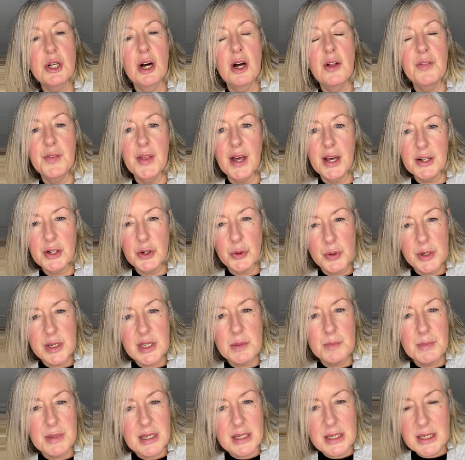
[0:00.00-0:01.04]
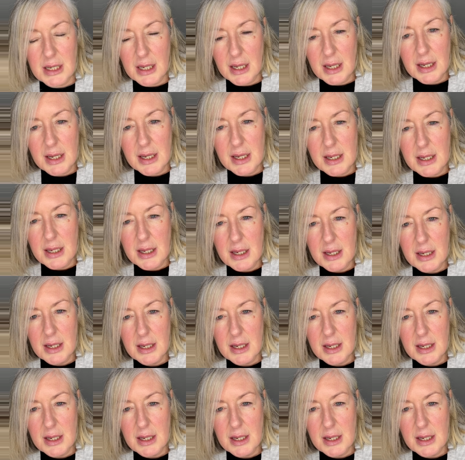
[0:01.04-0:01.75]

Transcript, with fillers: on that Christmas day